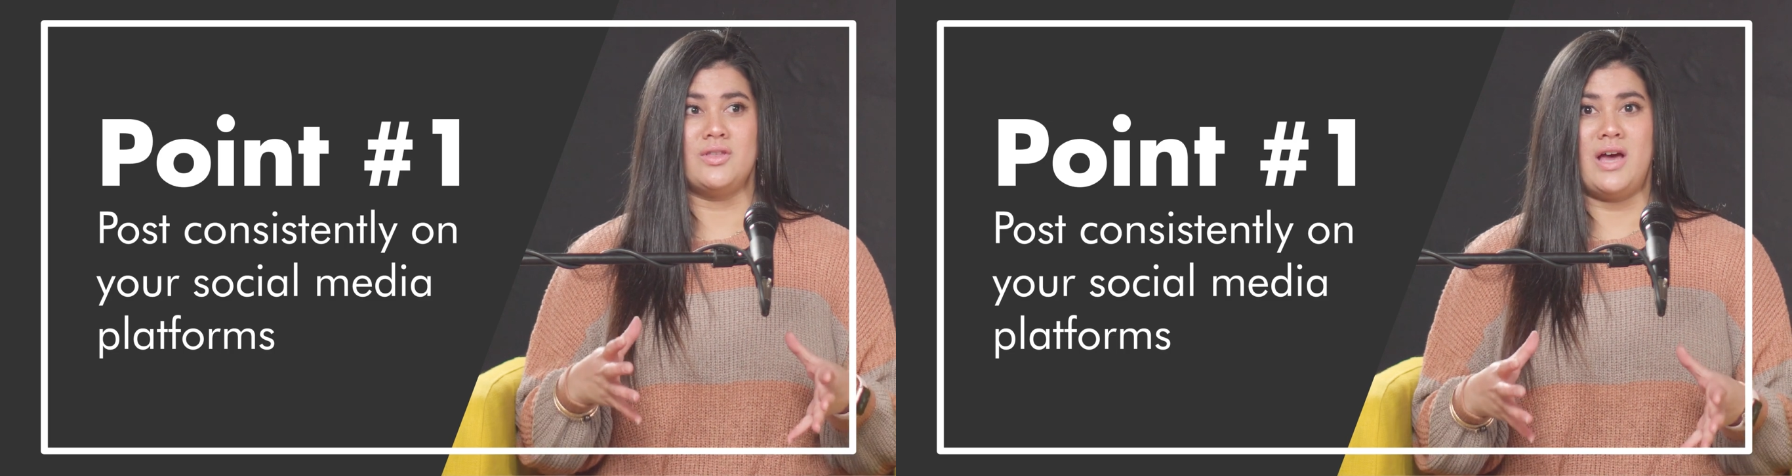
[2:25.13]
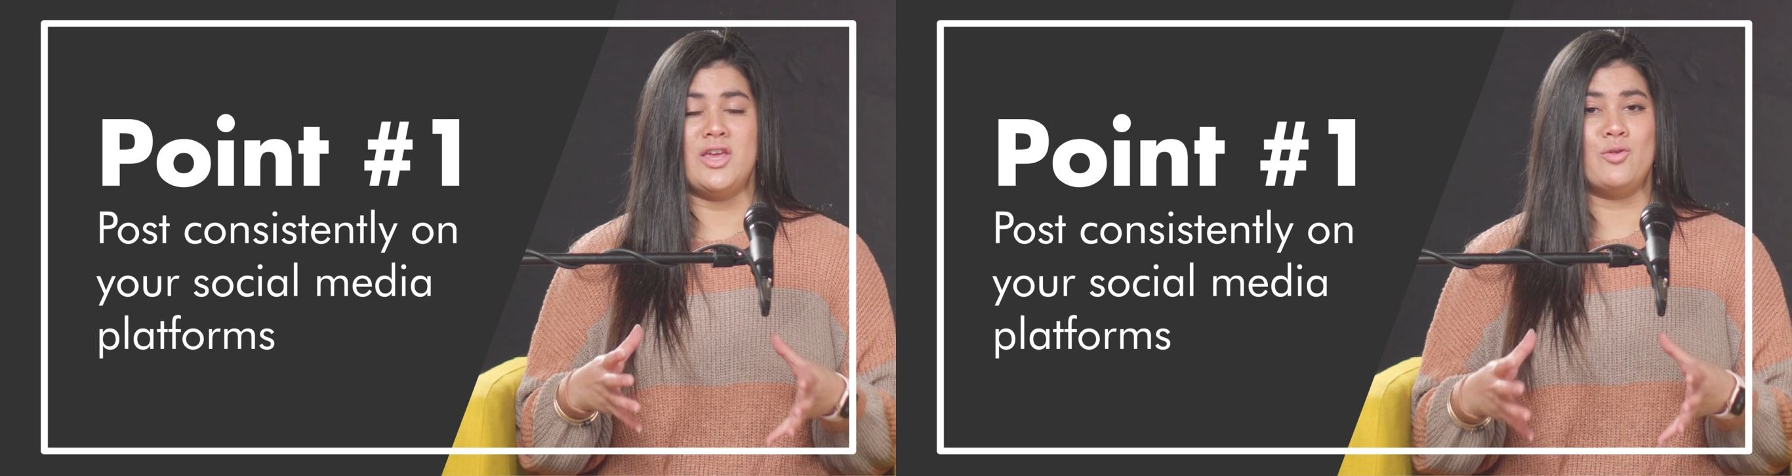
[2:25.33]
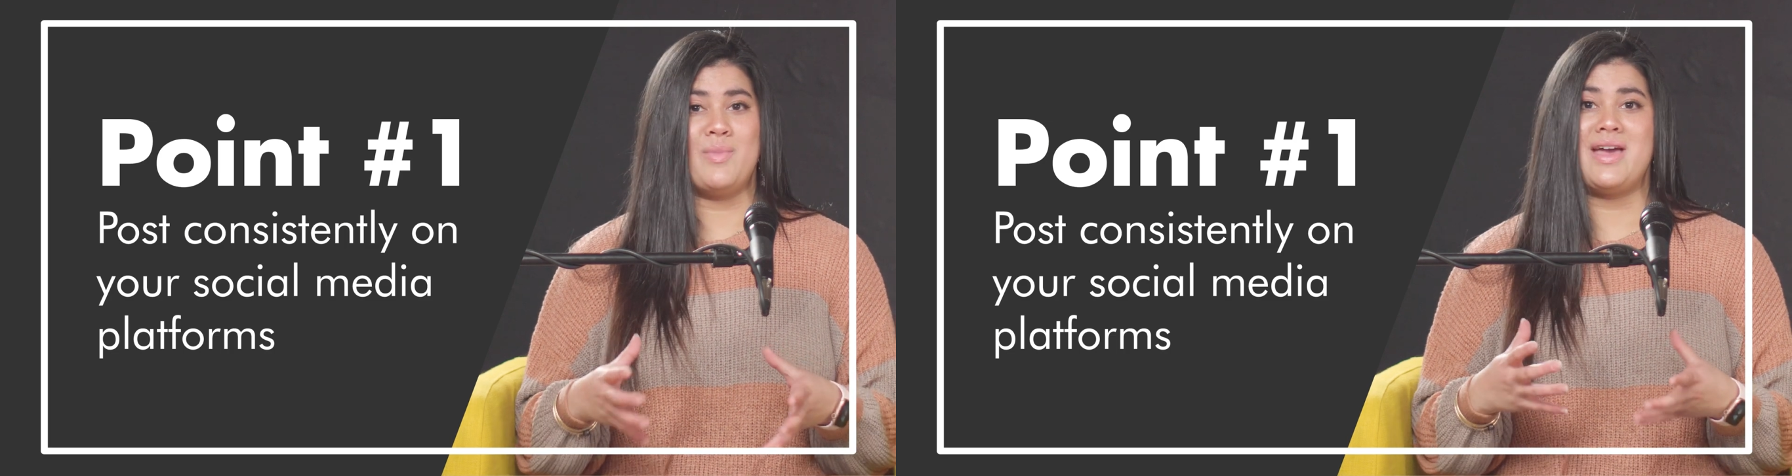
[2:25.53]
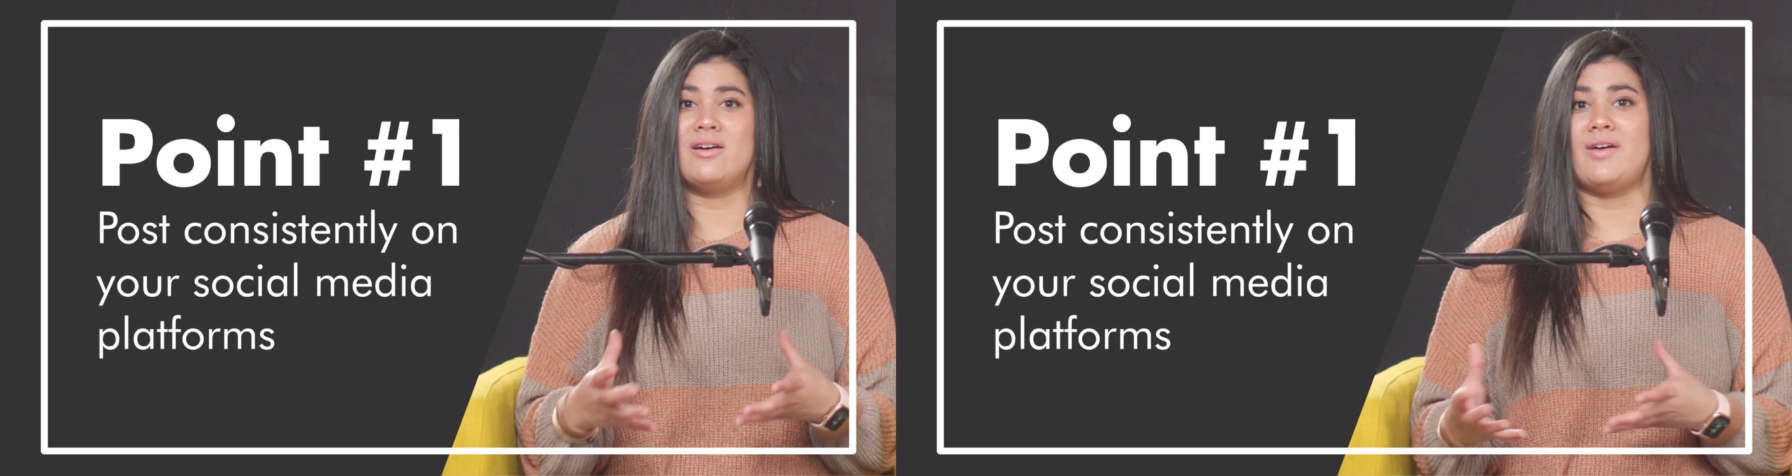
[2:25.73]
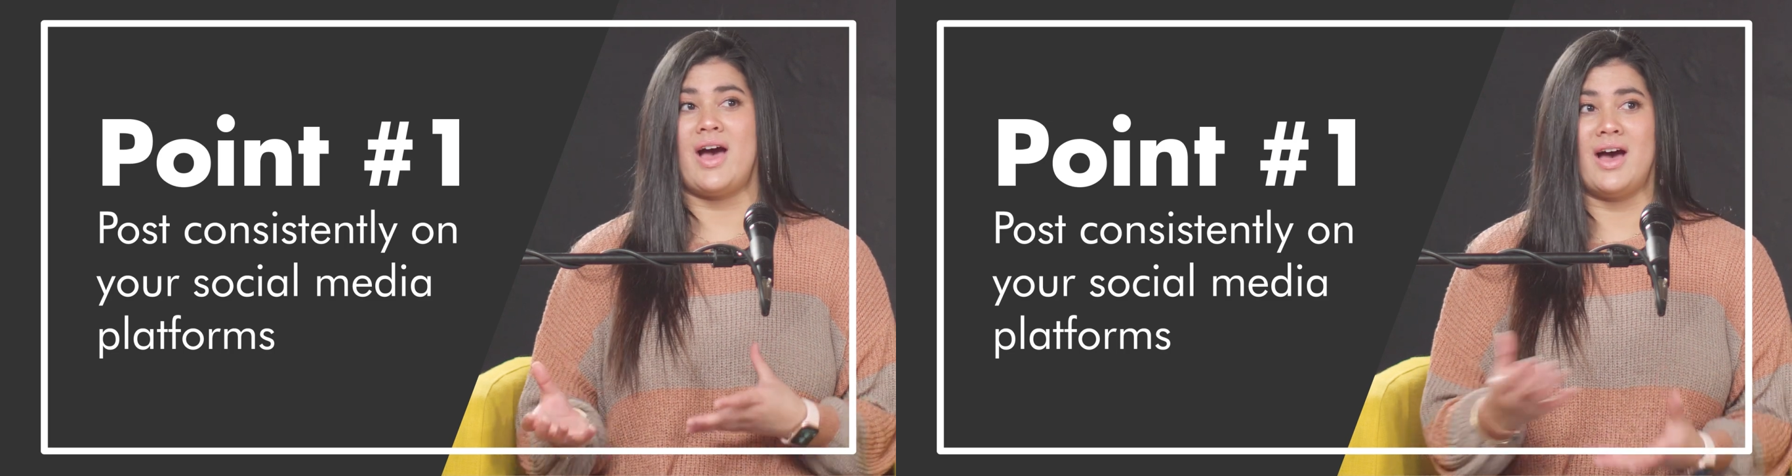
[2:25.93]
that you may
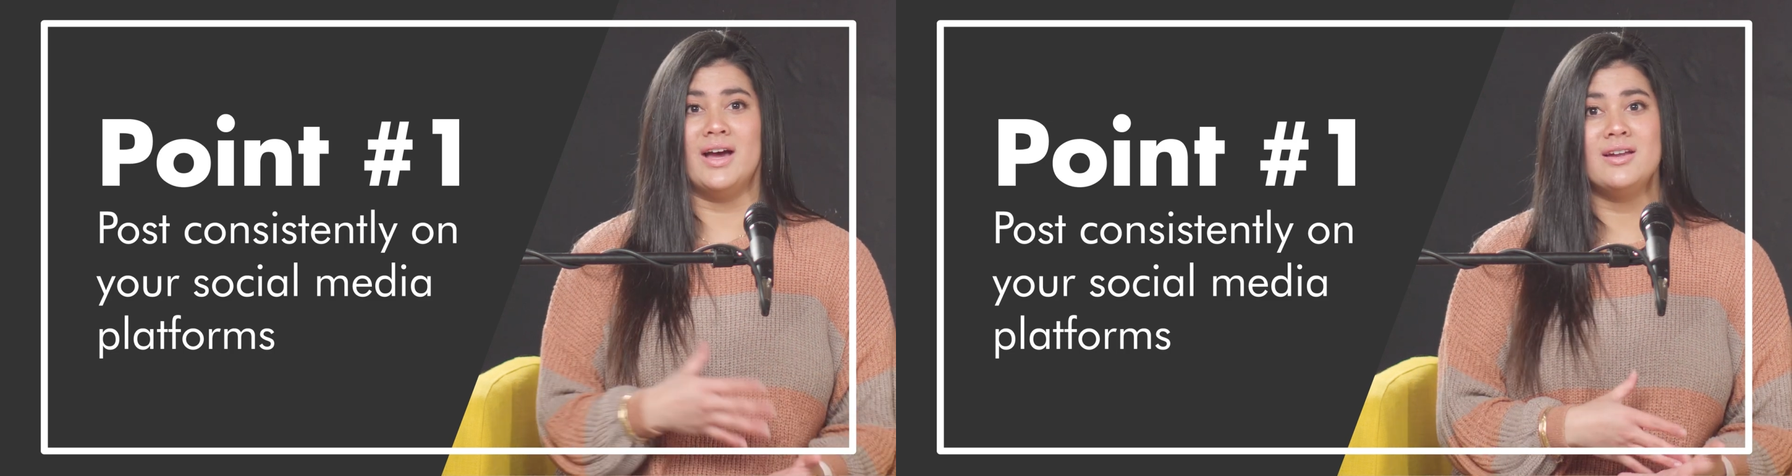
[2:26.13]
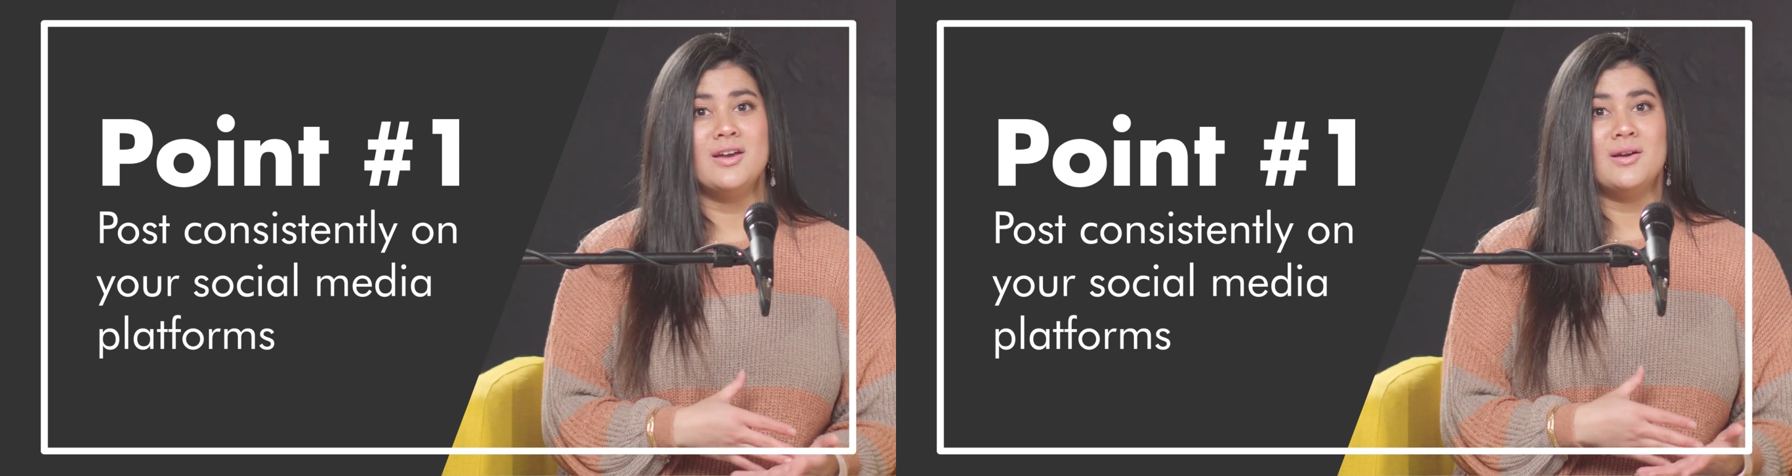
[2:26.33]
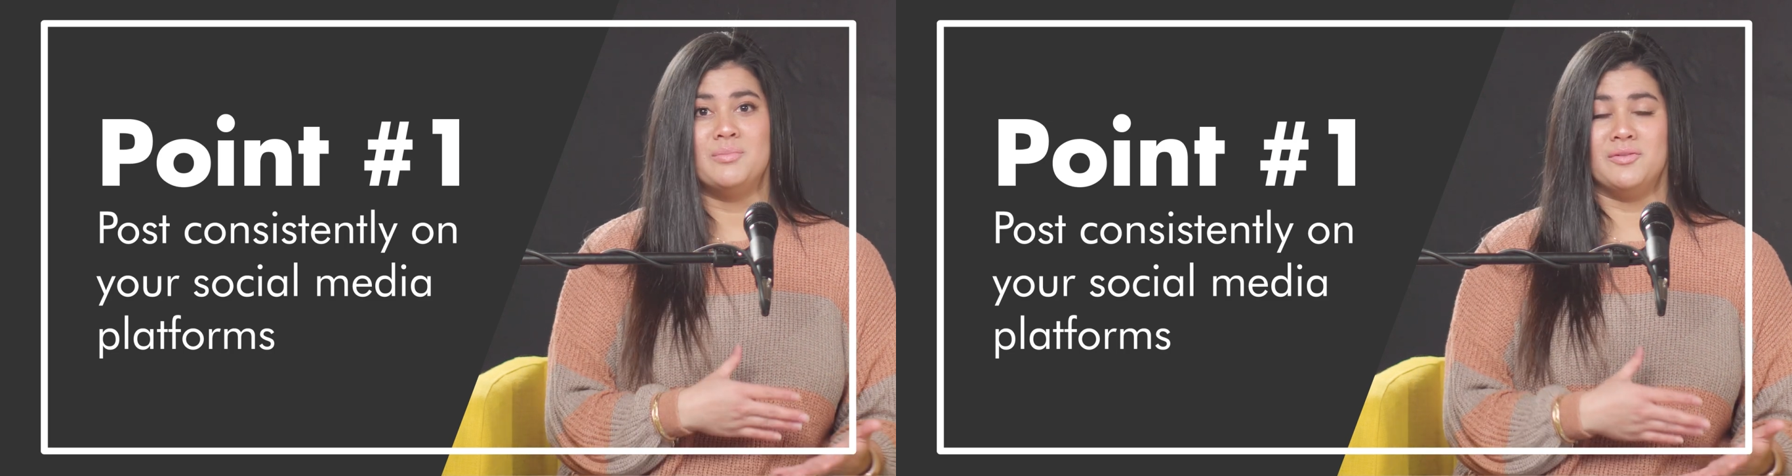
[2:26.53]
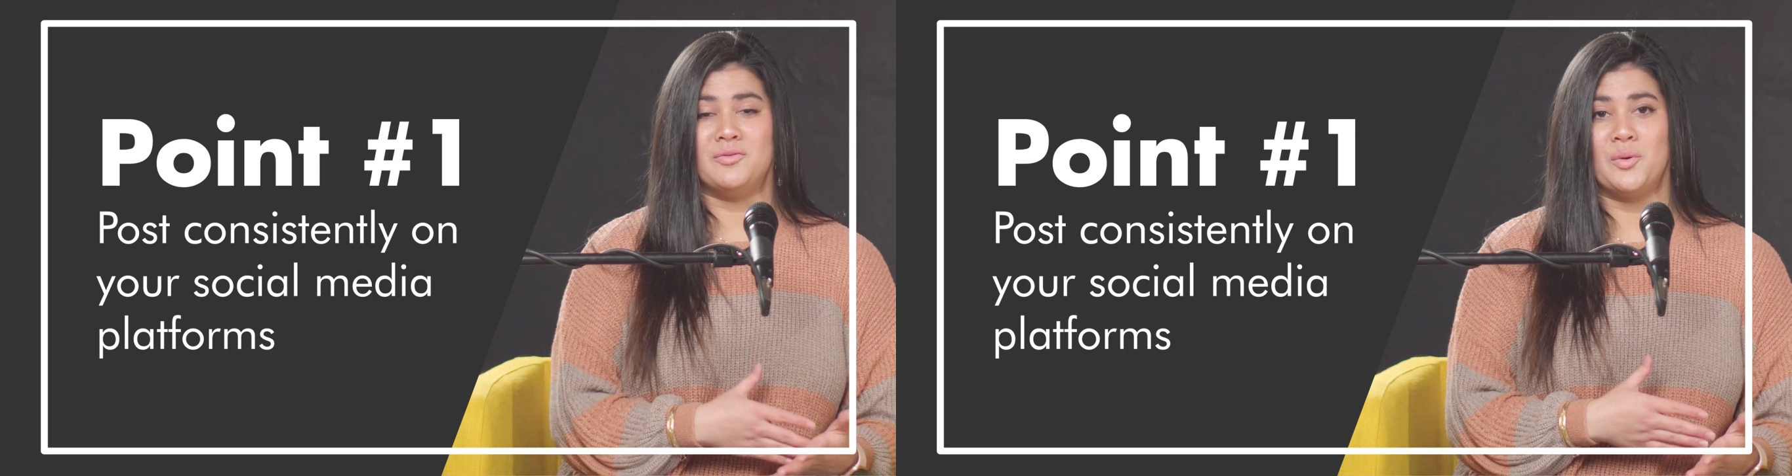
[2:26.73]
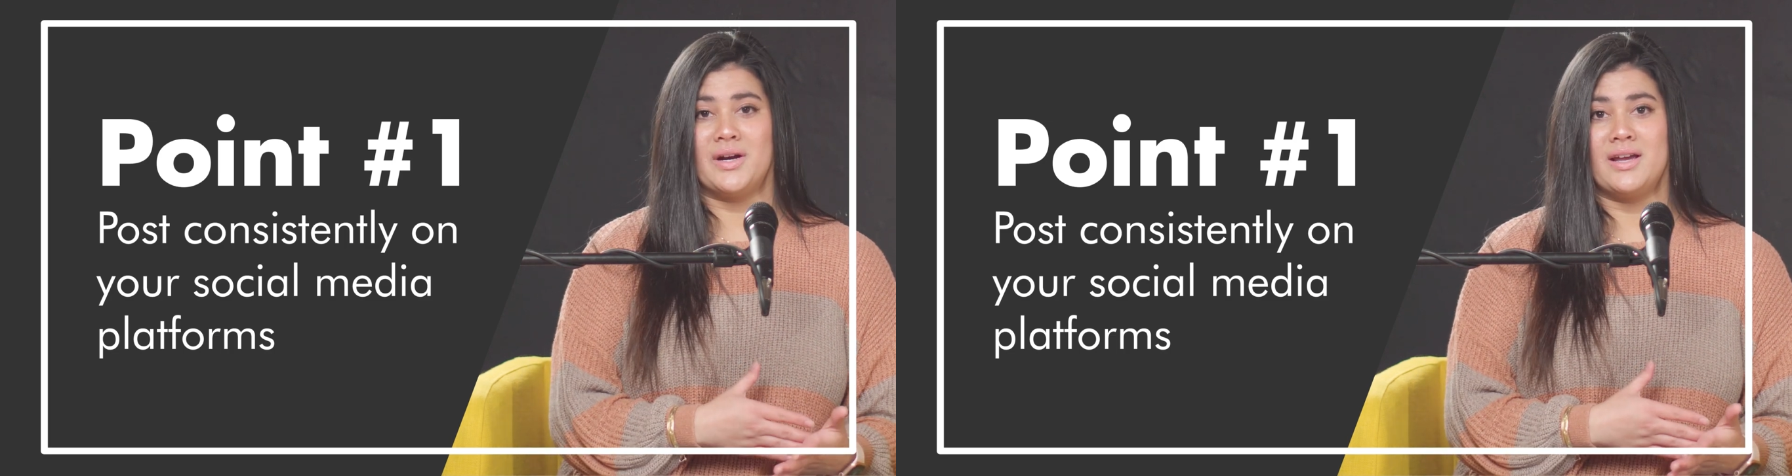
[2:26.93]
have had
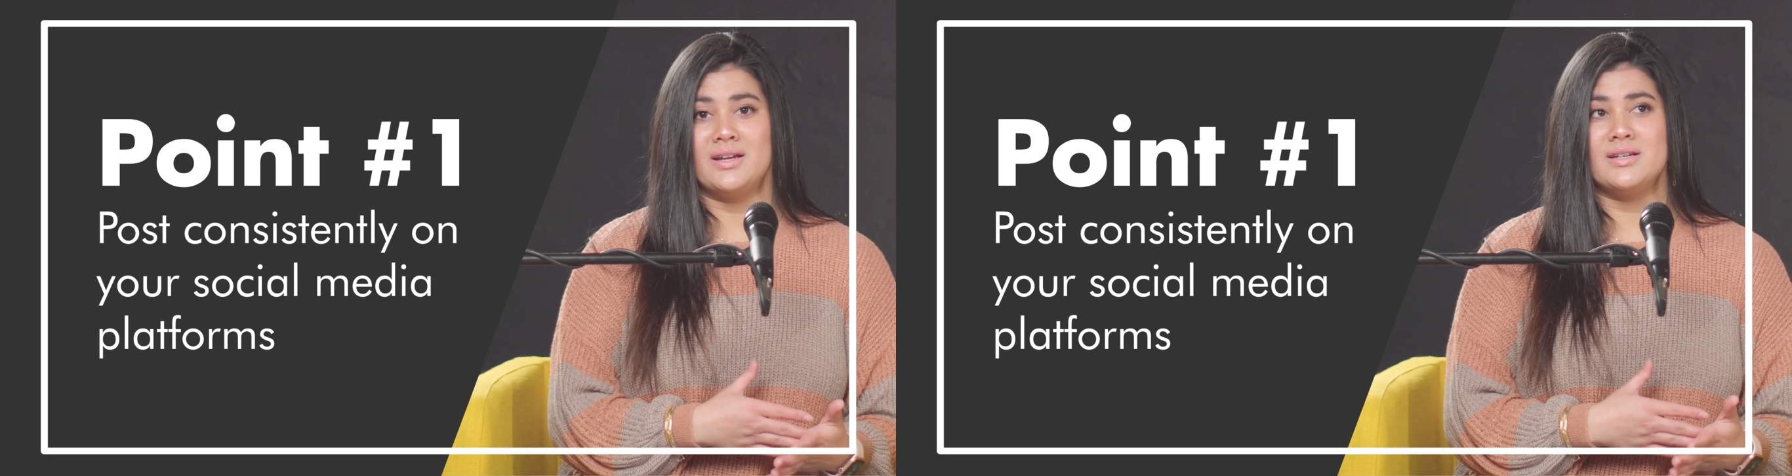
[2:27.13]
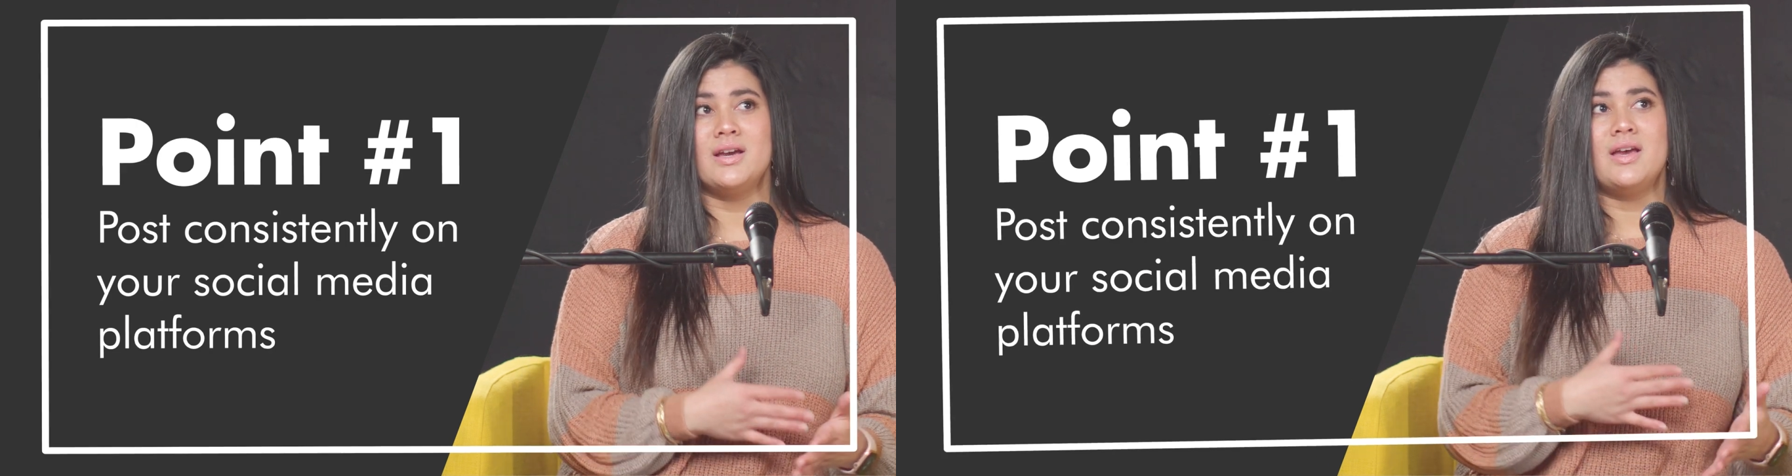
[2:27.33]
beforehand.